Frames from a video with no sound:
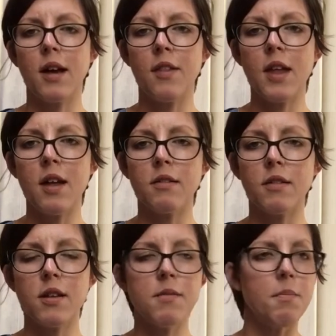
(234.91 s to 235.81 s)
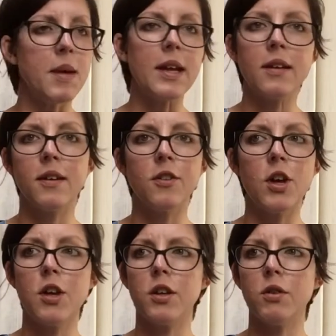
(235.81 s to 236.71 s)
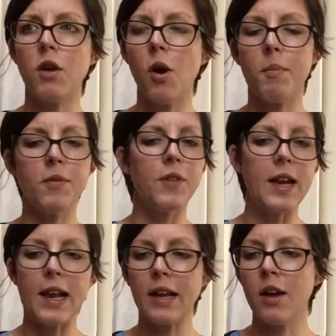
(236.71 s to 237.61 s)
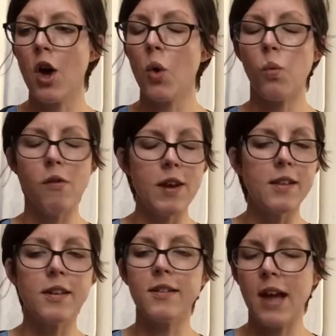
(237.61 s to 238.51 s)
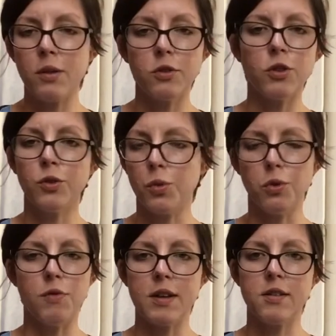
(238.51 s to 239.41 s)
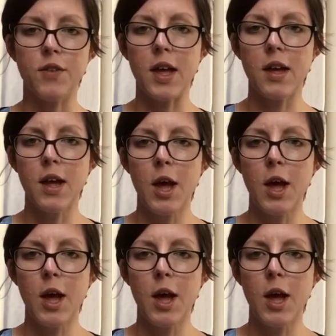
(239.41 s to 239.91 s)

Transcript: and that doesn't mean that you can't be feeling worries and doubts and all the rest of it.